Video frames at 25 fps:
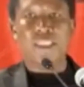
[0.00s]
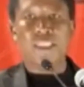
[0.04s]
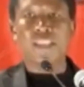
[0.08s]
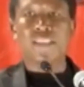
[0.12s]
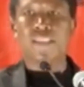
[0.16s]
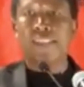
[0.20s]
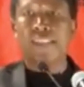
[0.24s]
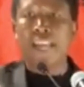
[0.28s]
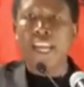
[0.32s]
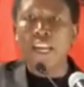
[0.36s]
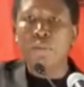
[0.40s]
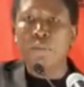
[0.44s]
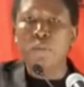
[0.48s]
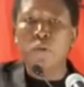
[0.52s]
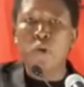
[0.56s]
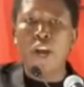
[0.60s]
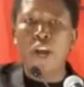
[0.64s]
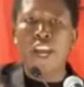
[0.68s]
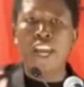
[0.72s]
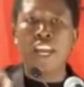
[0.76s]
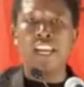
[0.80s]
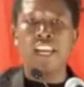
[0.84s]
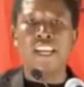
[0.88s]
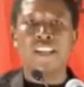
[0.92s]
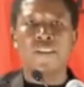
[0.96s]
The same
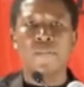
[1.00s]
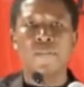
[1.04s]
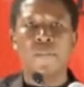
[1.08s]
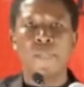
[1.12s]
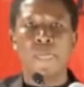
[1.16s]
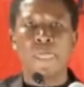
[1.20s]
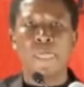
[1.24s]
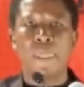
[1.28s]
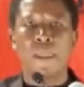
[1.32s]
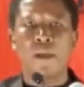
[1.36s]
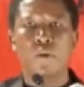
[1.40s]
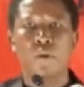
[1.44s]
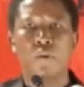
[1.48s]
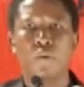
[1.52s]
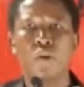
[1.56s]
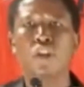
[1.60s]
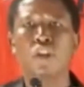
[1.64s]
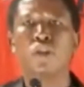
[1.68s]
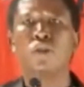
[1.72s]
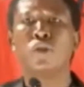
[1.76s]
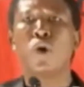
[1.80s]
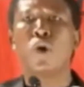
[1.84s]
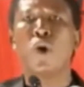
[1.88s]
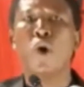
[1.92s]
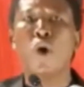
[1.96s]
way
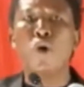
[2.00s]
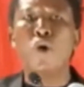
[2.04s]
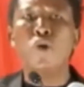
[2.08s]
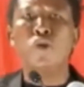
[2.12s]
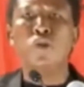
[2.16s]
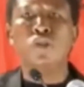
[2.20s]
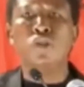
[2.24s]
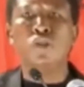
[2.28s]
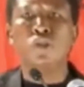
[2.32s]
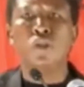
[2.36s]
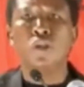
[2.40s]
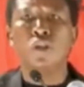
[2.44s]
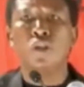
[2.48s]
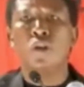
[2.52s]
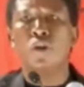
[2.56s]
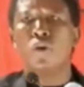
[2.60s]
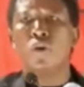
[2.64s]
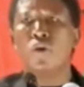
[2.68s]
with those